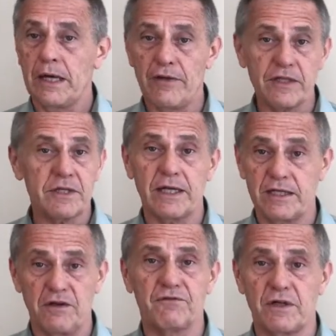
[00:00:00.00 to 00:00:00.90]
Now that's not
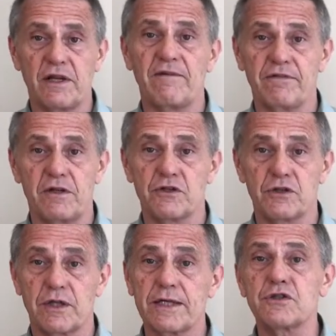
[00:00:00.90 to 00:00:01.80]
a different
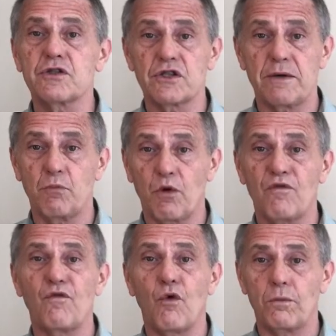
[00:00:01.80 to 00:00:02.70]
definition, that's just a
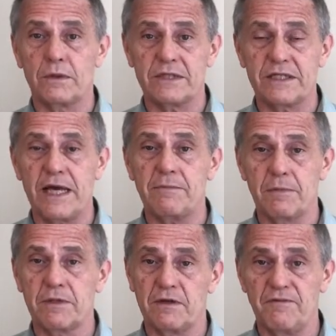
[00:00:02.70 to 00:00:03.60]
more formal
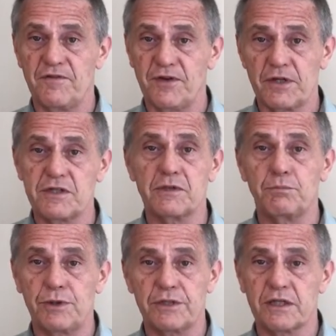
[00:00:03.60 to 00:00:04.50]
statement of the very
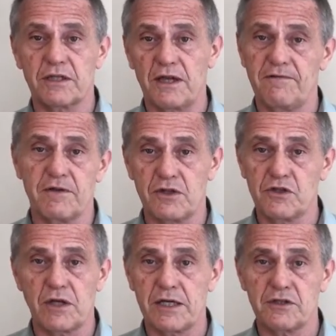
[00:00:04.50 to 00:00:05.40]
simplistic
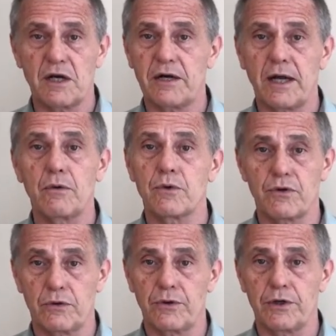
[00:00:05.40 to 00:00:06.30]
definition I started out
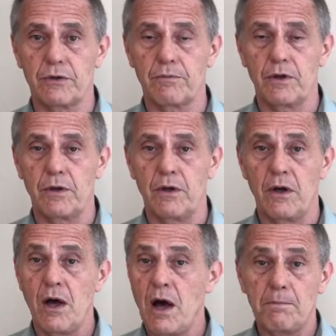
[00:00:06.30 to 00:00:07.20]
with earlier.
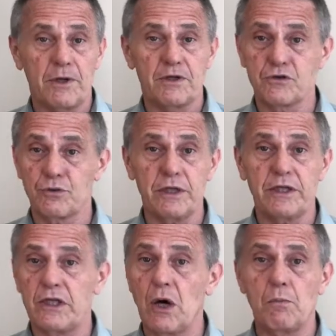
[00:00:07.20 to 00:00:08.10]
But it is
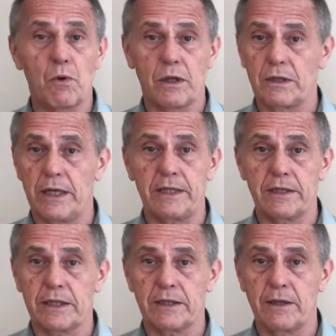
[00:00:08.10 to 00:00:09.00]
really no more
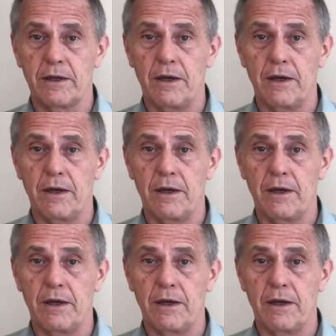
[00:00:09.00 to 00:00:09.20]
enlightening,